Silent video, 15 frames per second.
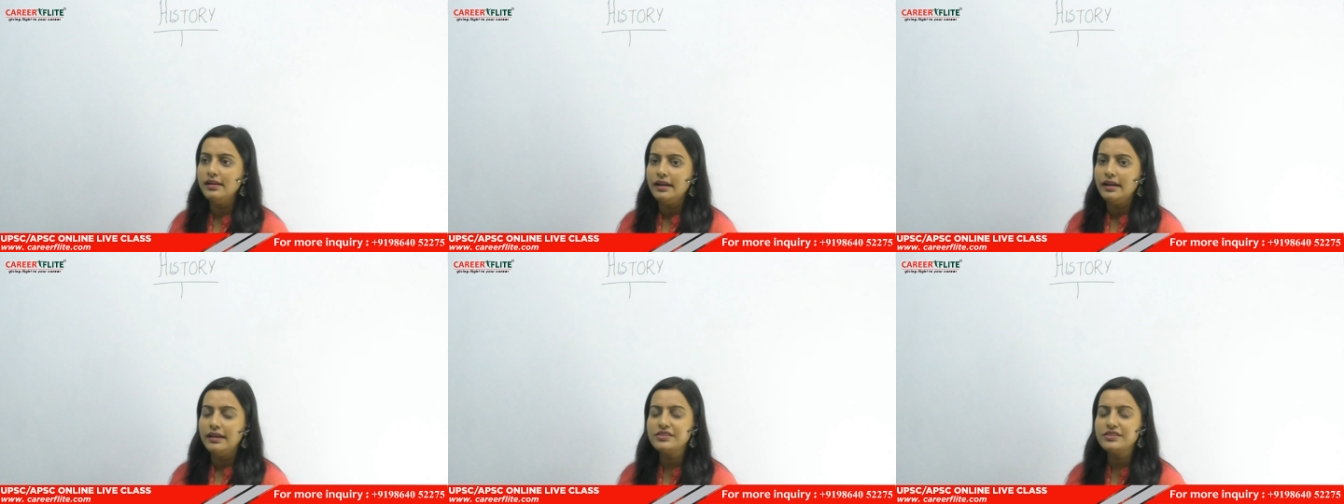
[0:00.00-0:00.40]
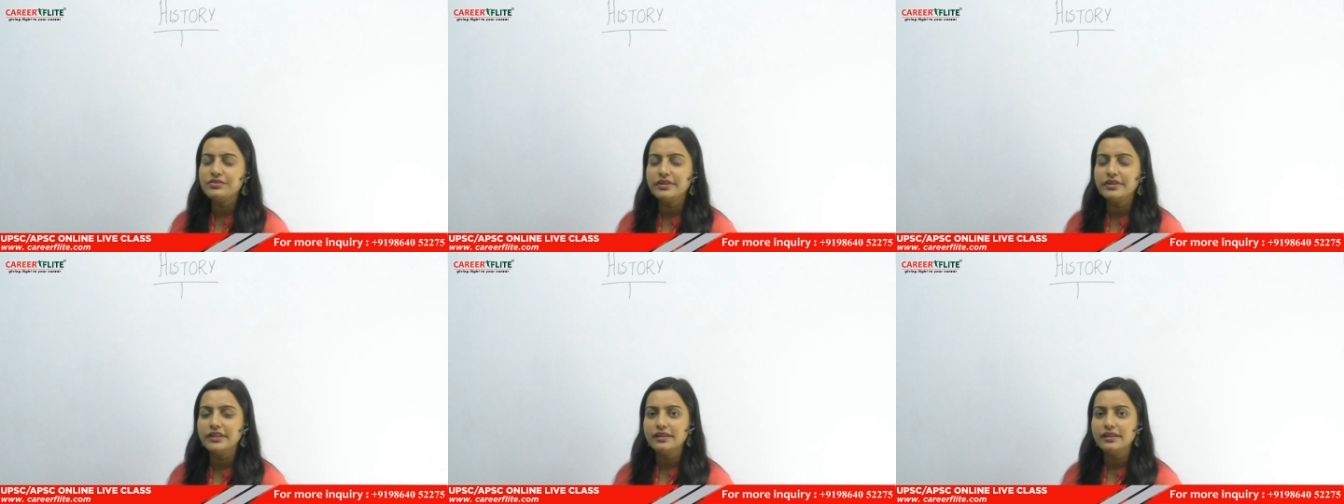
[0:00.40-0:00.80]

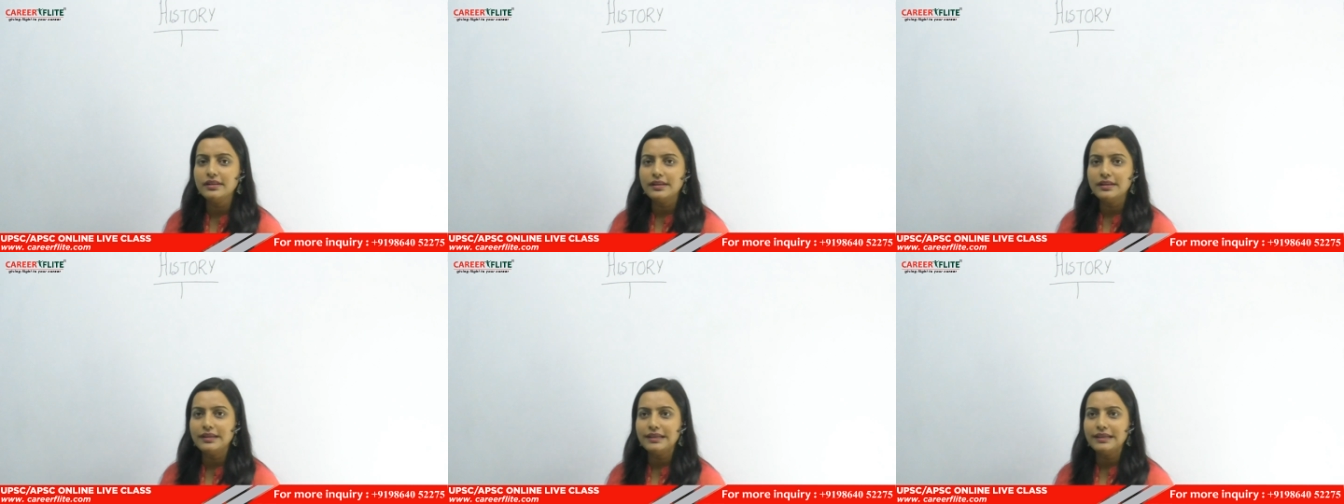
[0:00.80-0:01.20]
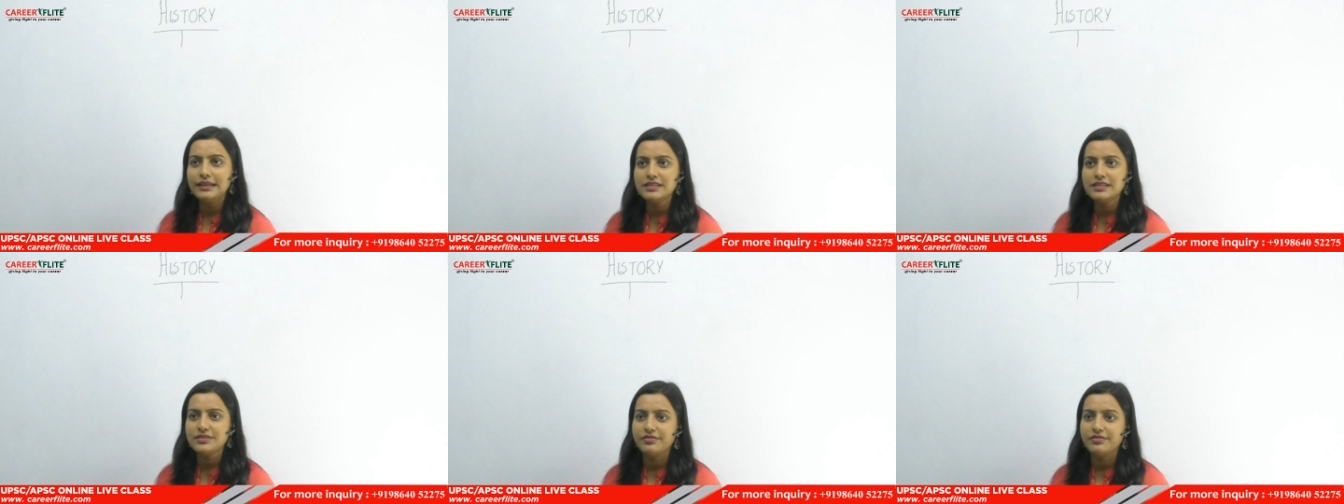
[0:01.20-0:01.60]
history
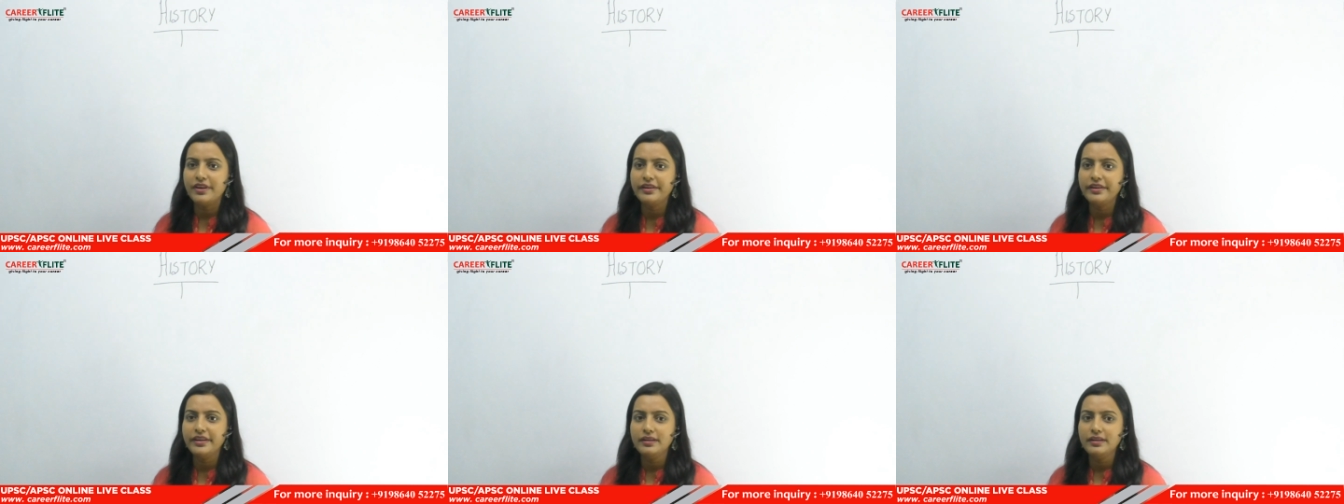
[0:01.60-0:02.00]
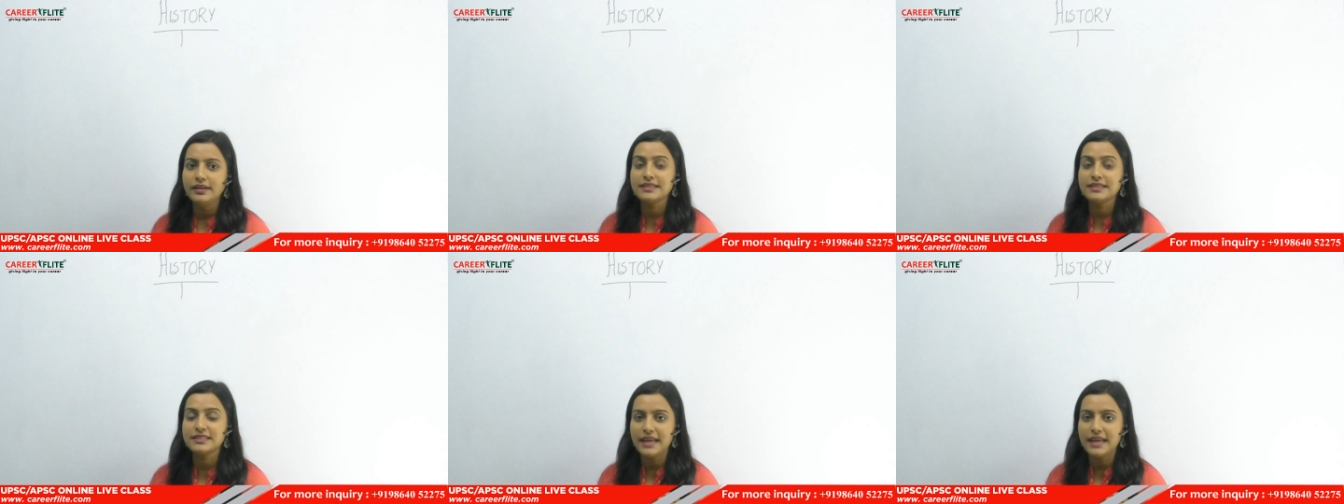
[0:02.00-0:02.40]
is very
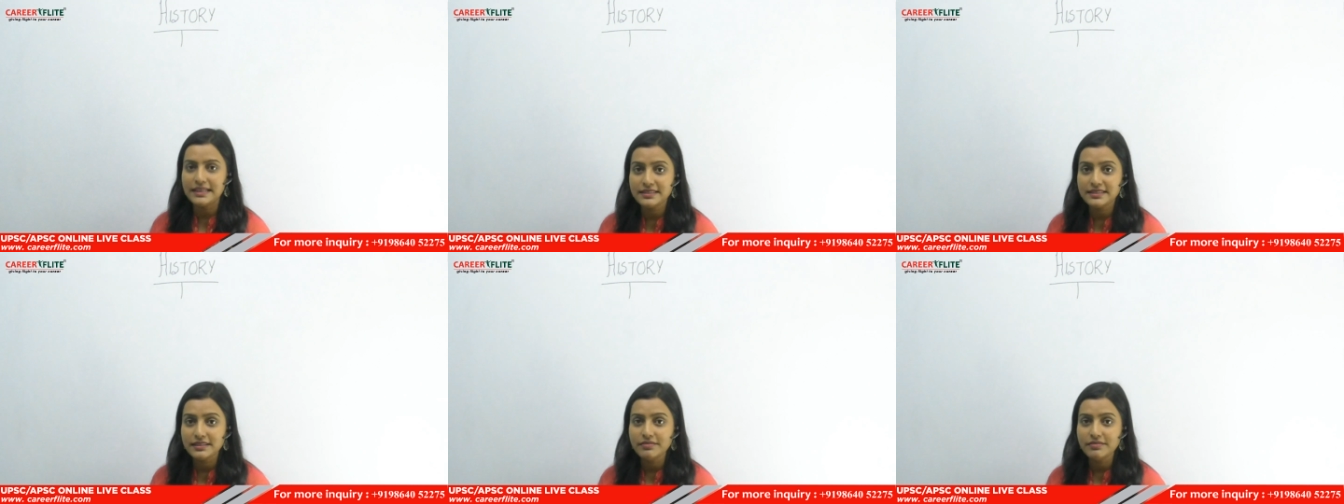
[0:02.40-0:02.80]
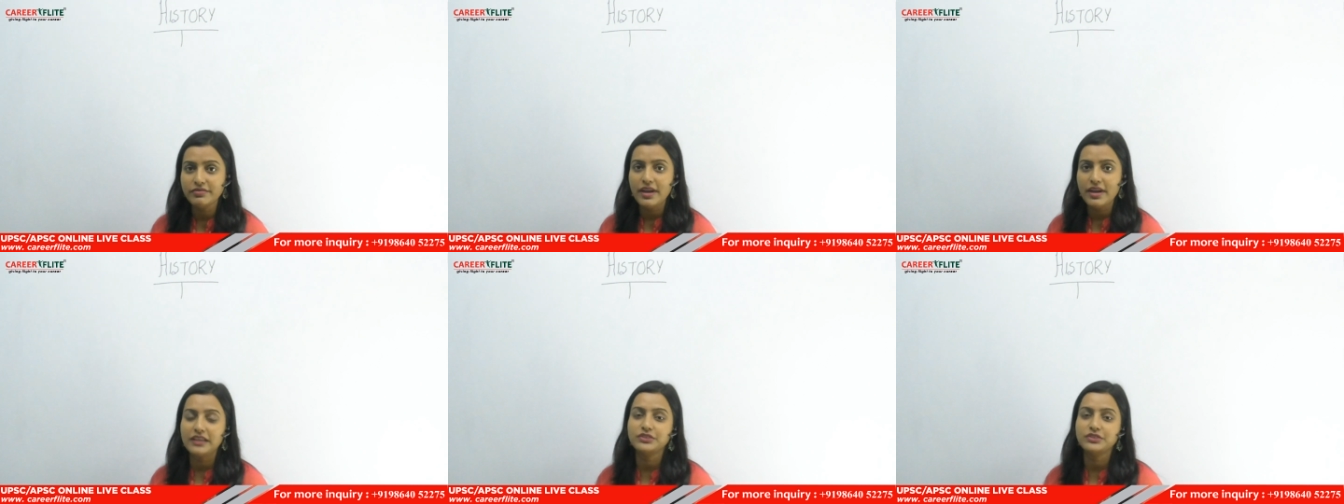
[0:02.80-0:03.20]
extensive
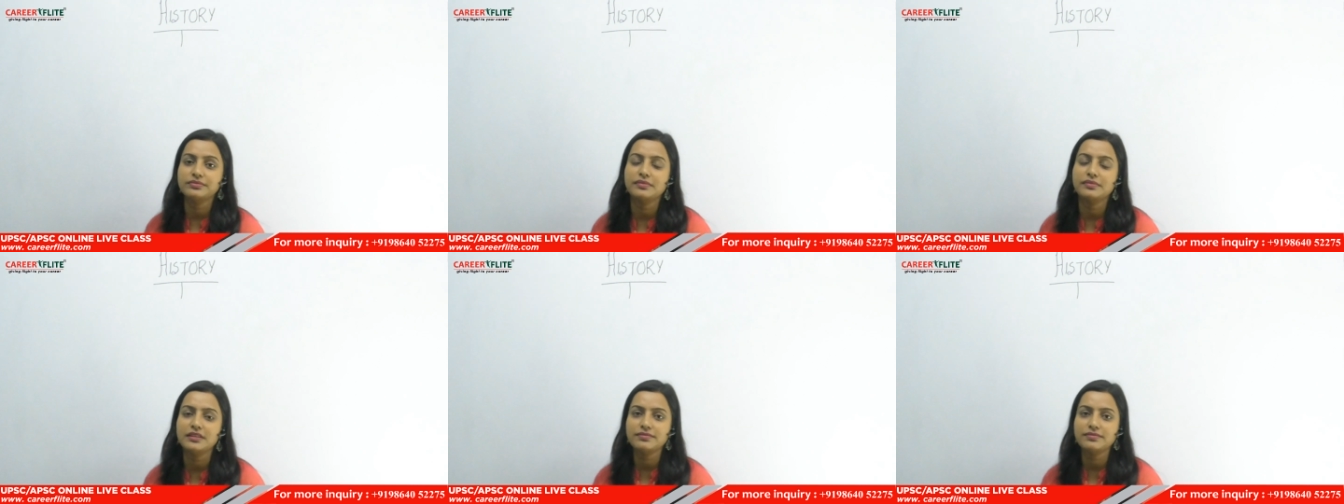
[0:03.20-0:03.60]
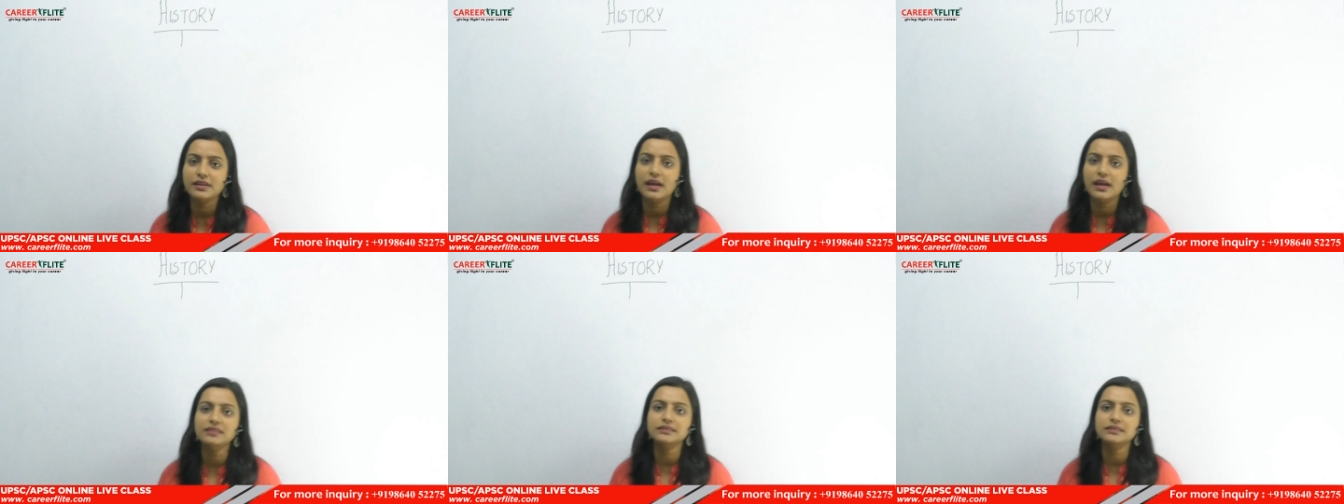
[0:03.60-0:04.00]
as well
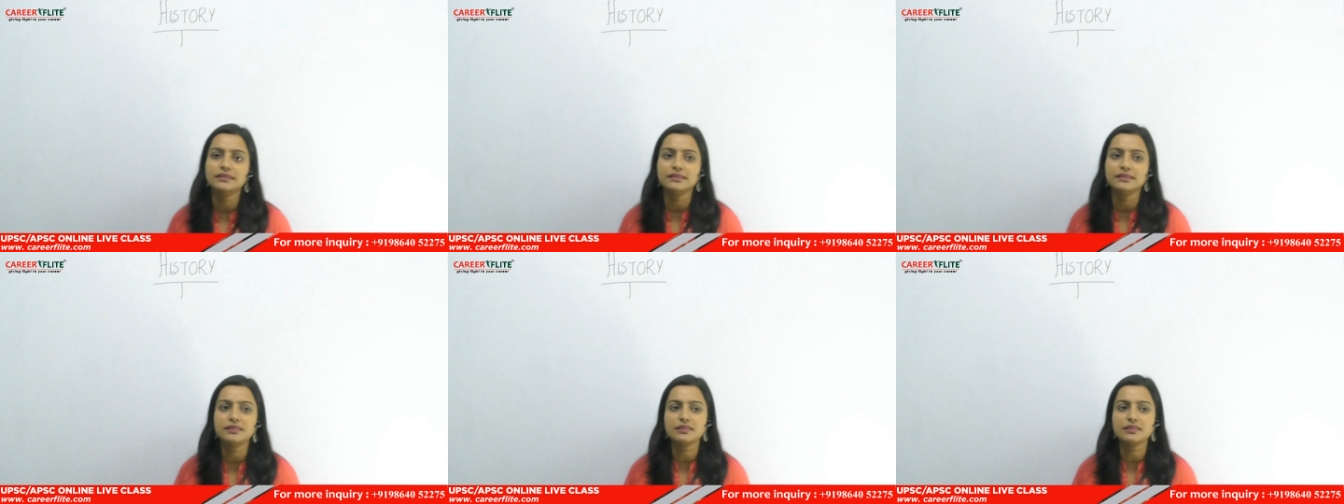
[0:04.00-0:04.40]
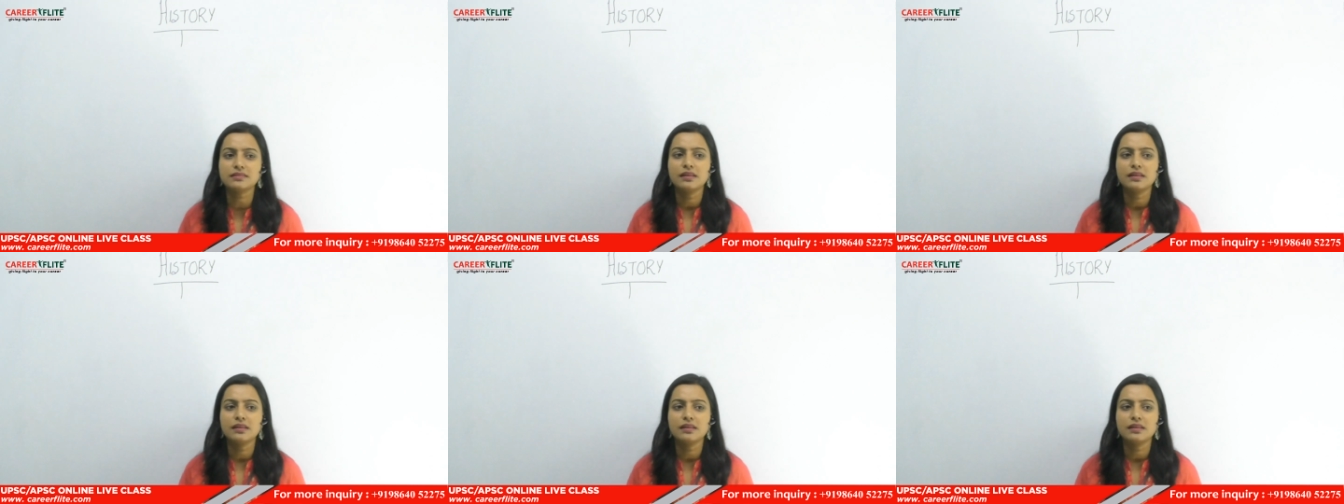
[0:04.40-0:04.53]
as it is